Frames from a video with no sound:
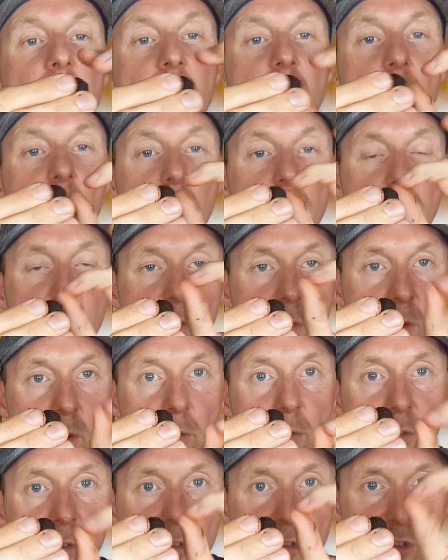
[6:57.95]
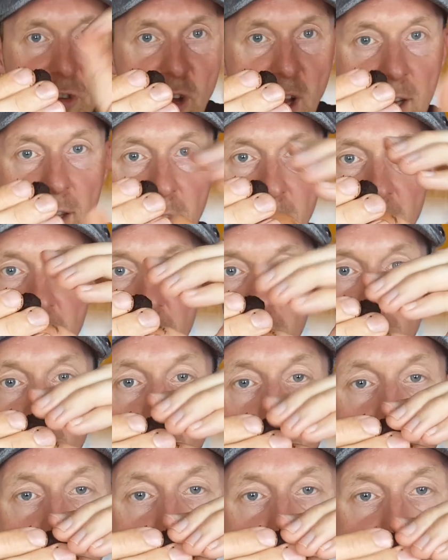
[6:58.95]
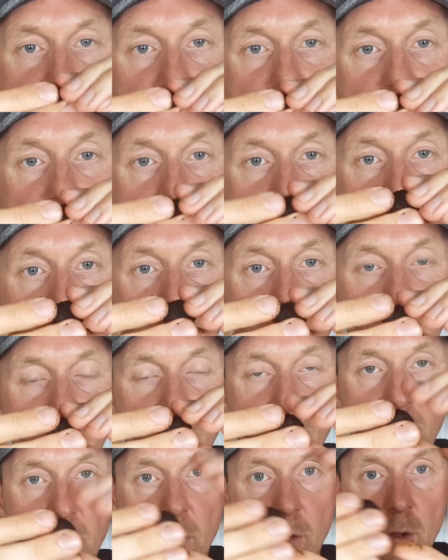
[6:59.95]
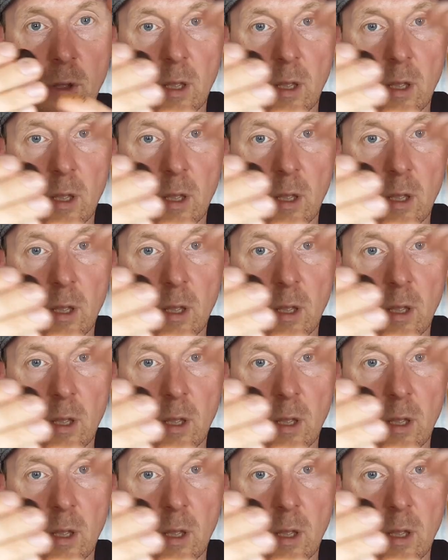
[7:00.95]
There are sort of chunks coming off it like that, so